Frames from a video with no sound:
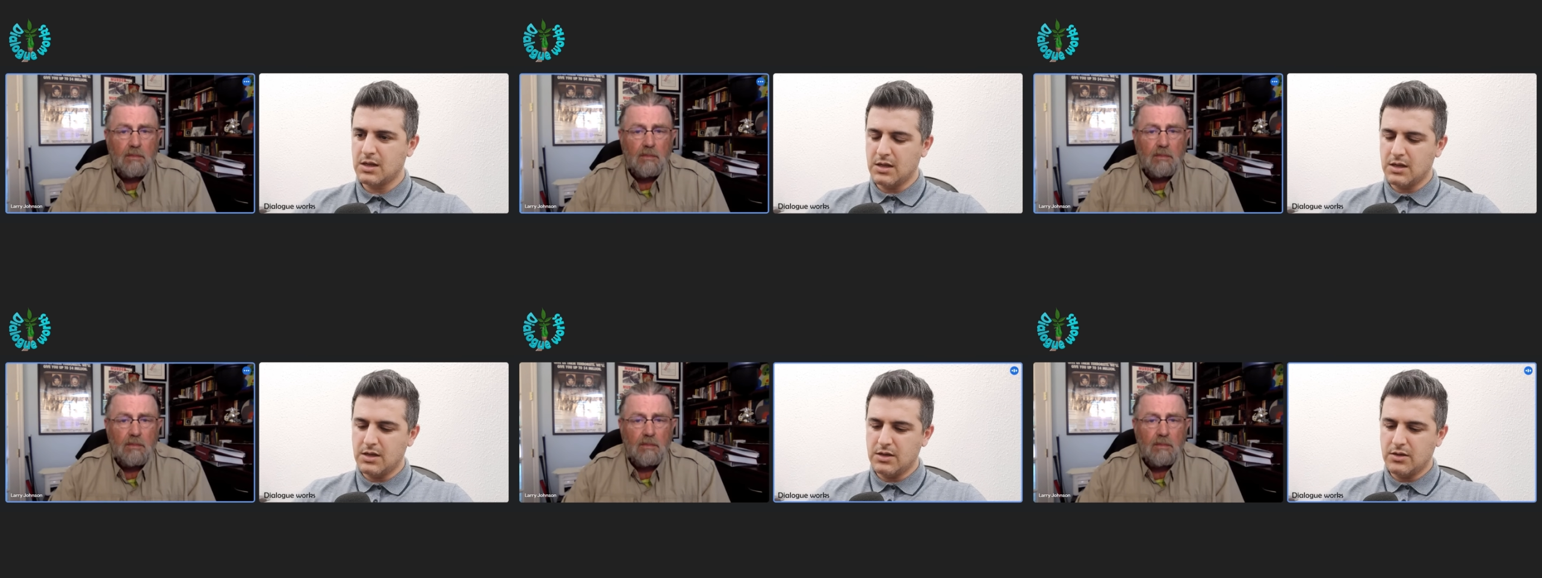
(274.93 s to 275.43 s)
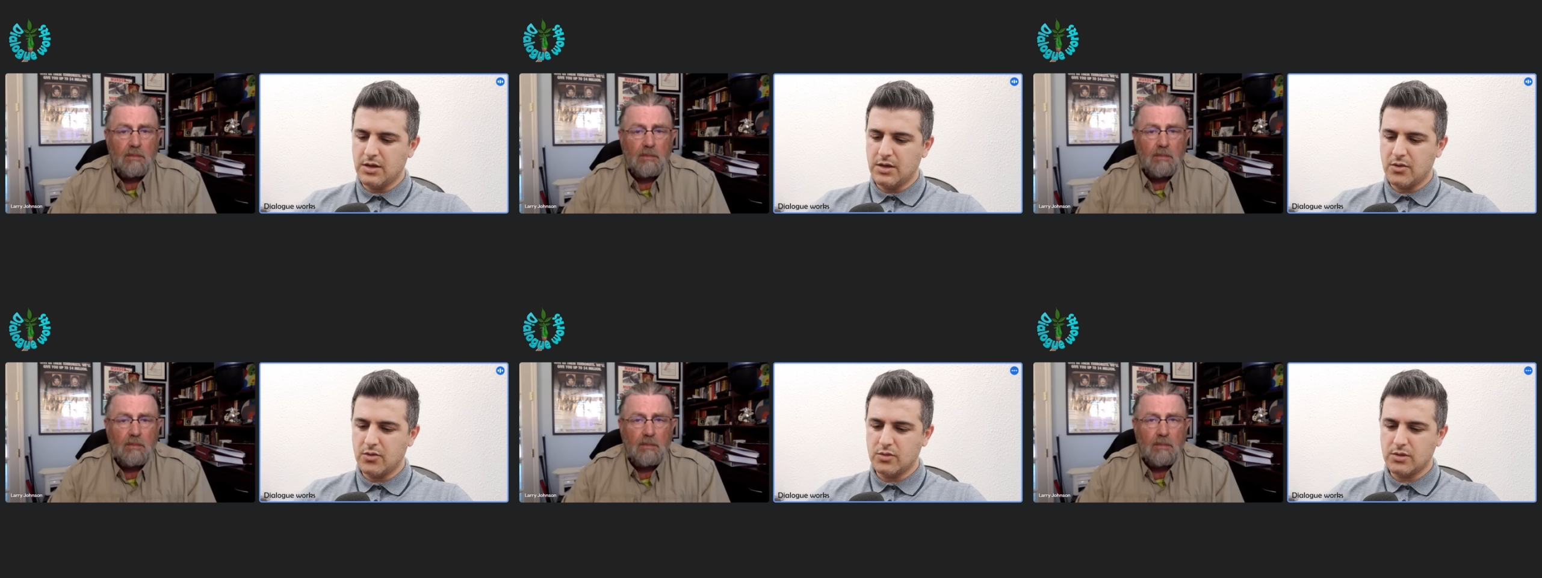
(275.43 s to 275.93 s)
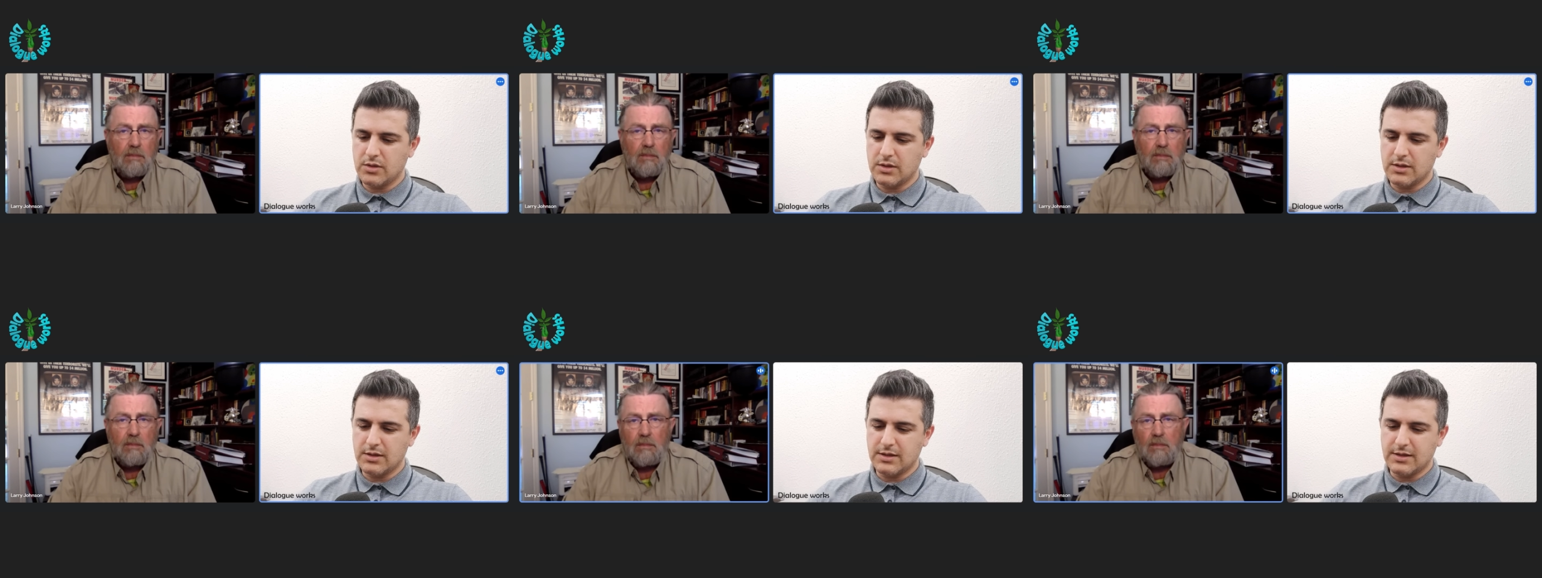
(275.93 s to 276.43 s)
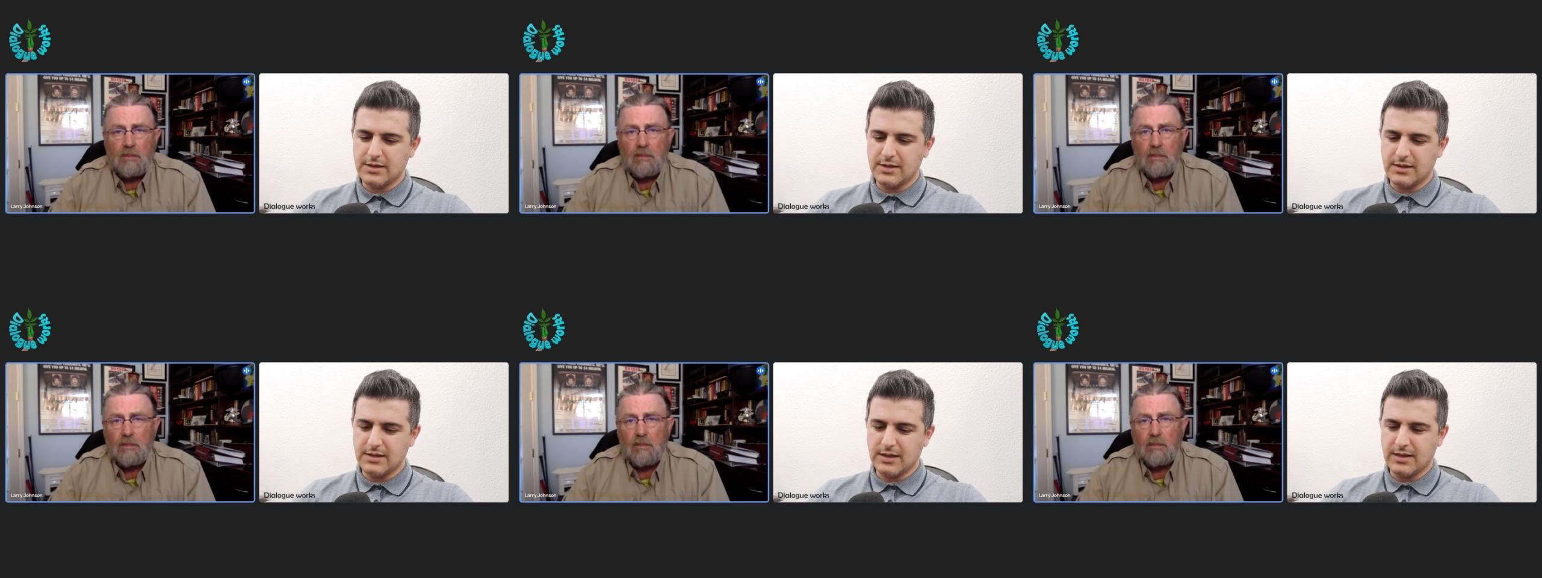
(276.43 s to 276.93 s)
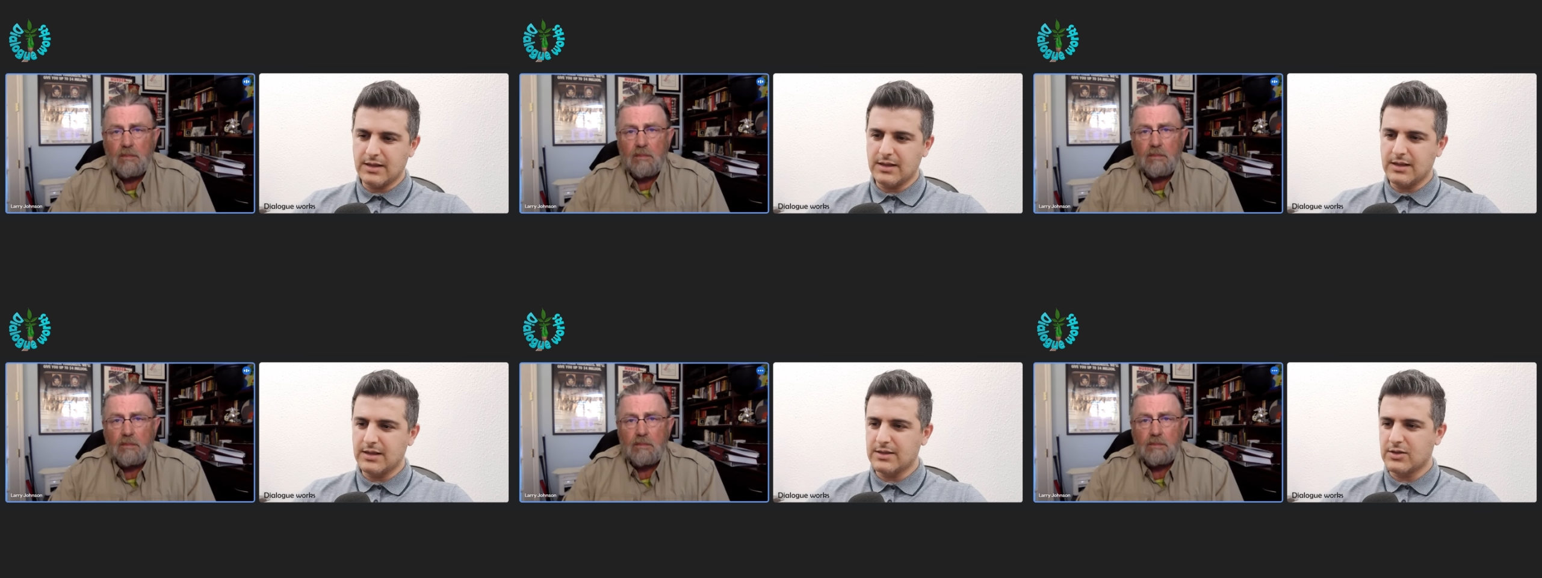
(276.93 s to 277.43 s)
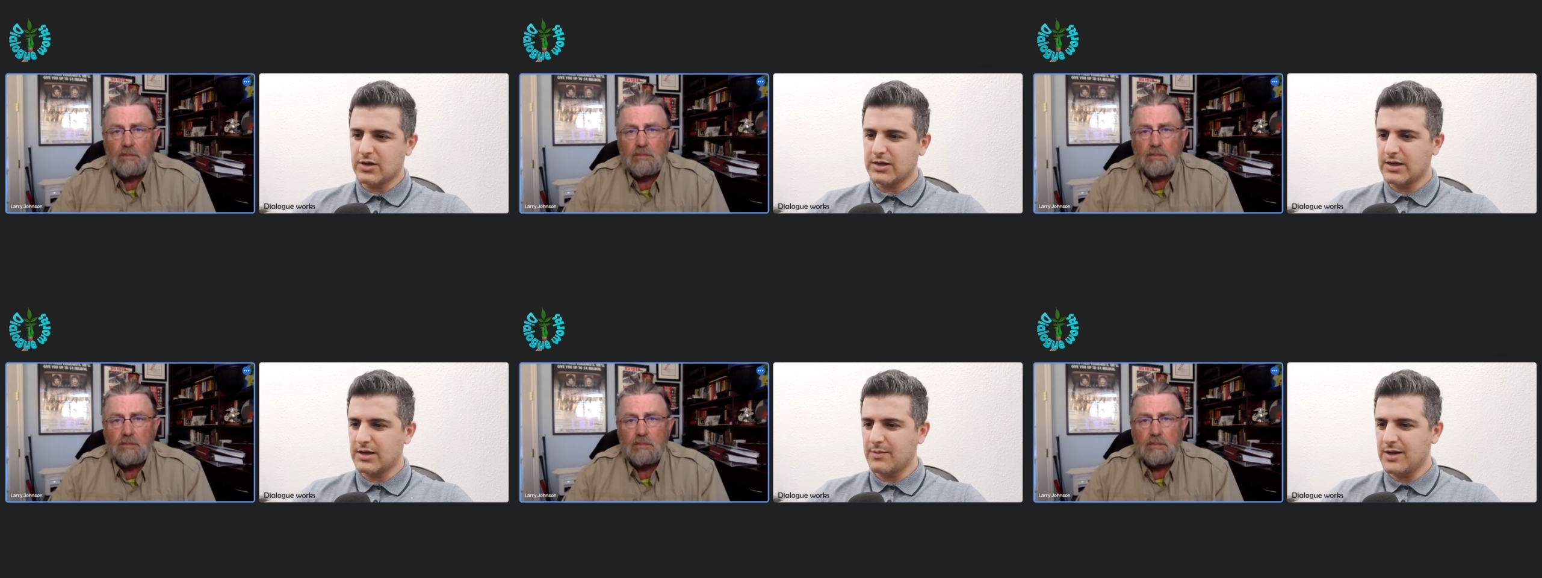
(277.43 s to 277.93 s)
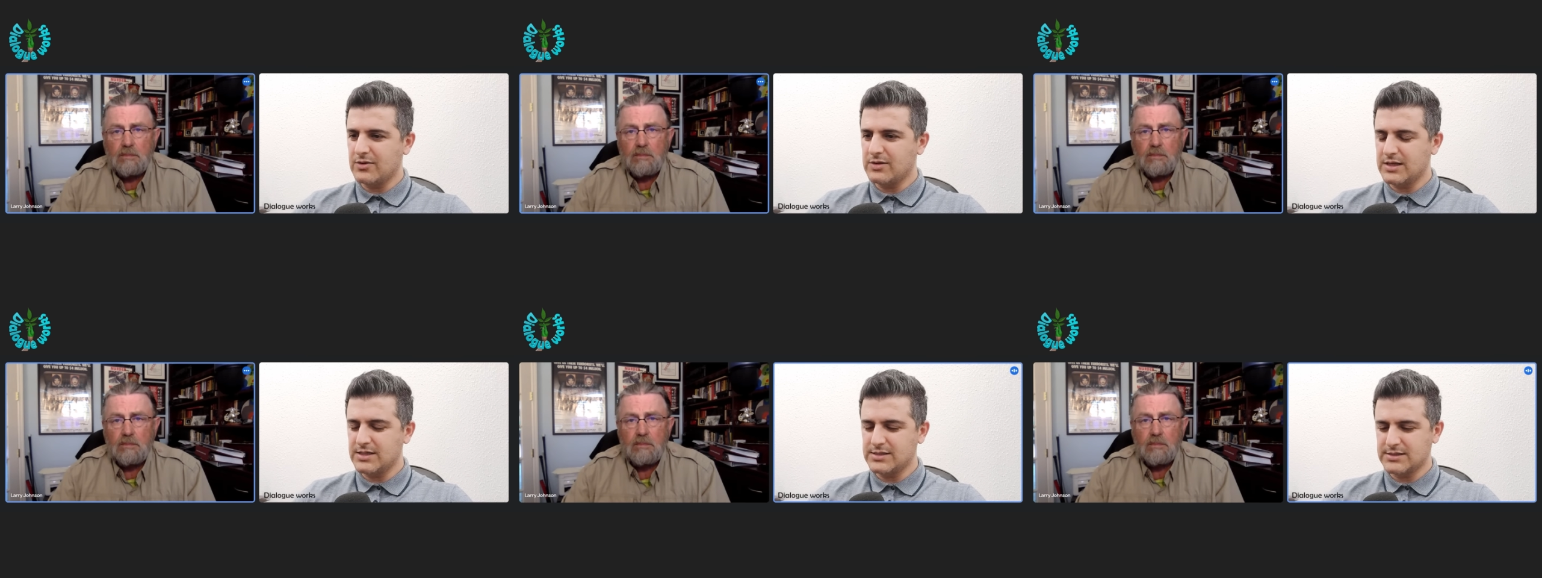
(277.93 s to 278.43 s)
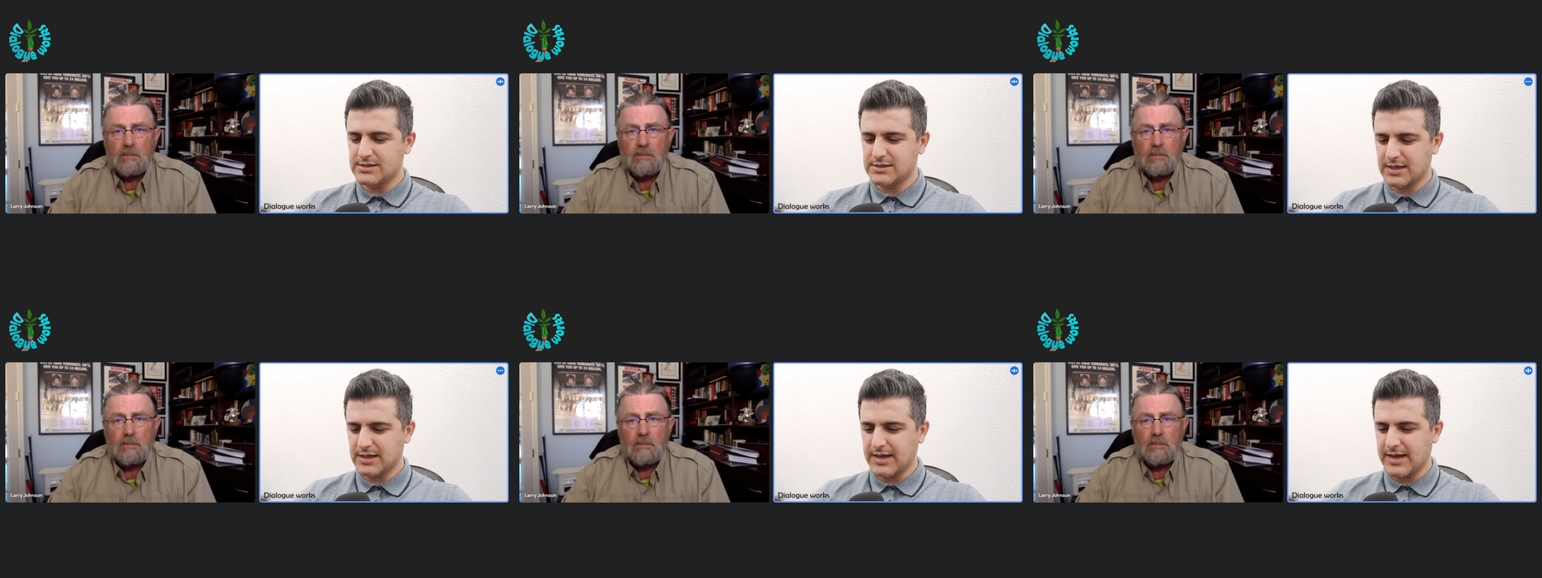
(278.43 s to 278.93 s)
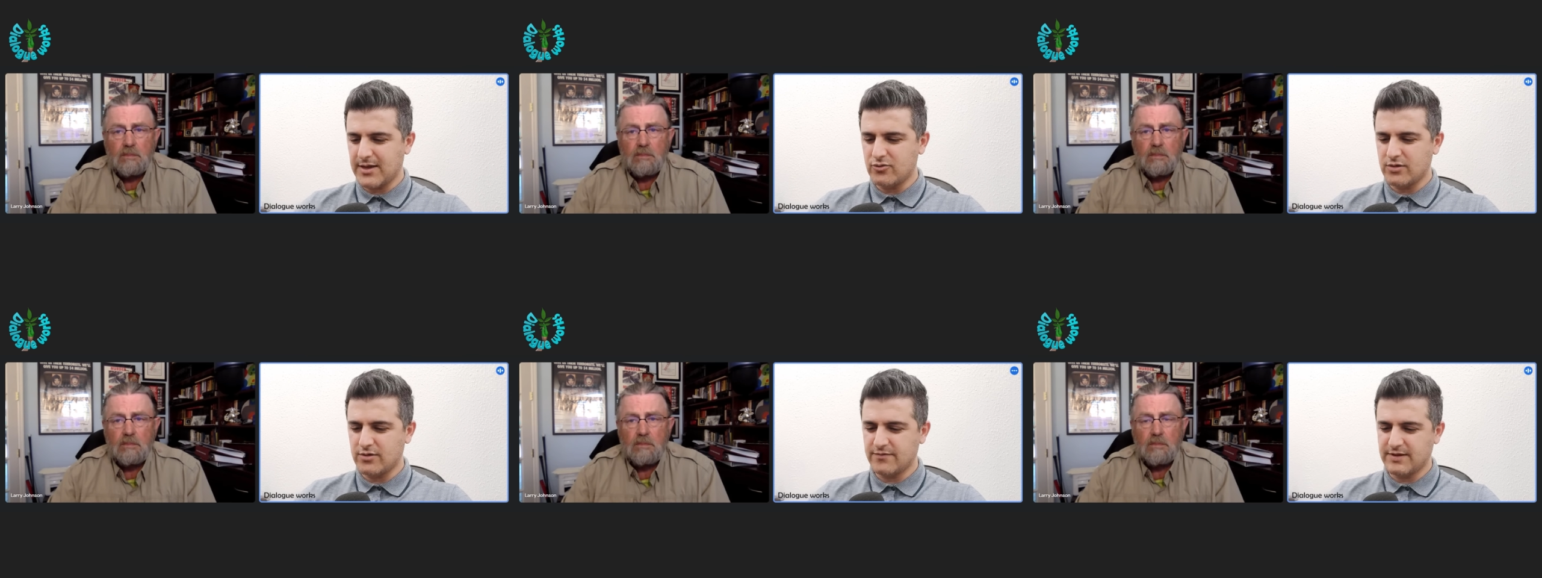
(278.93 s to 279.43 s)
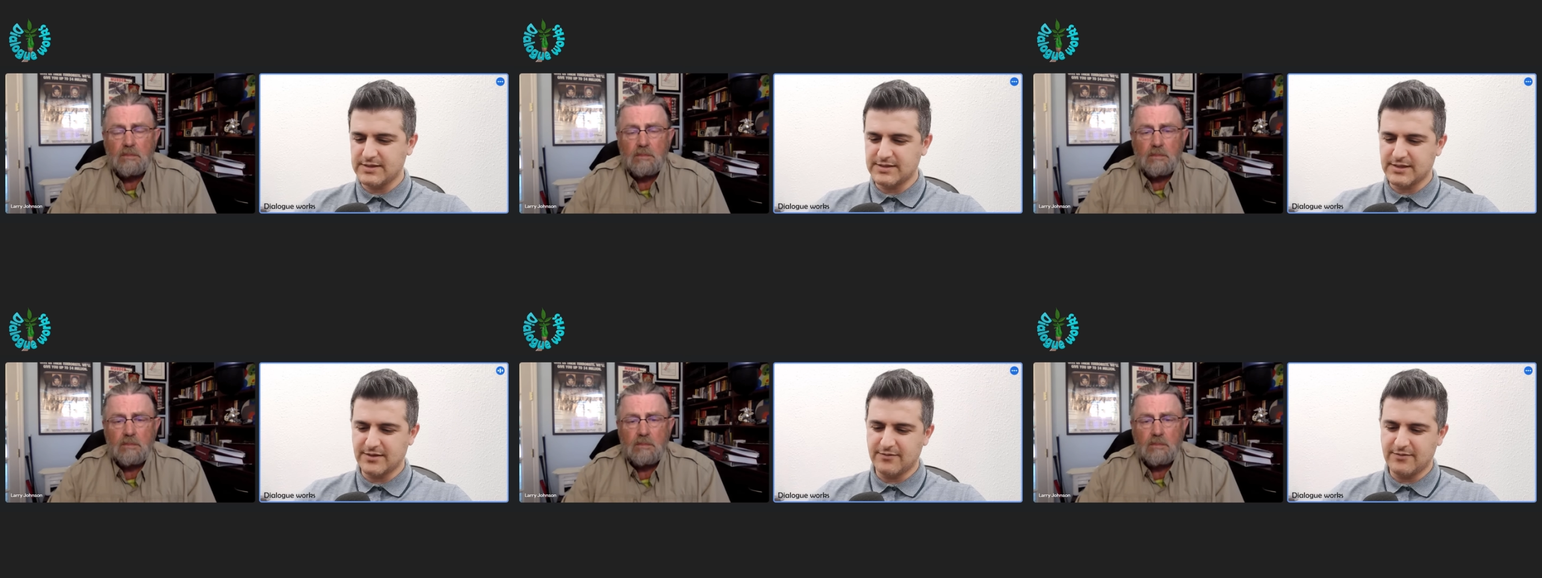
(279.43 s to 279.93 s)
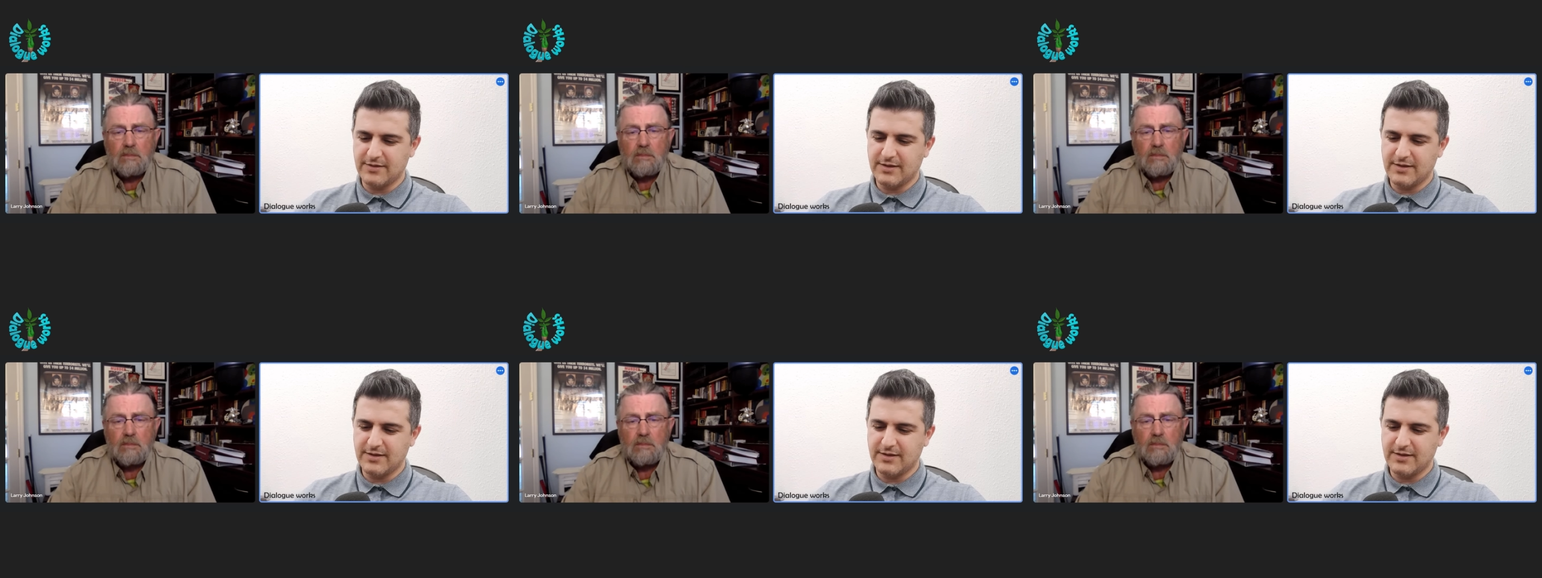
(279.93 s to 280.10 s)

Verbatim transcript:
Speaker 1: You know, talking about this counteroffensive,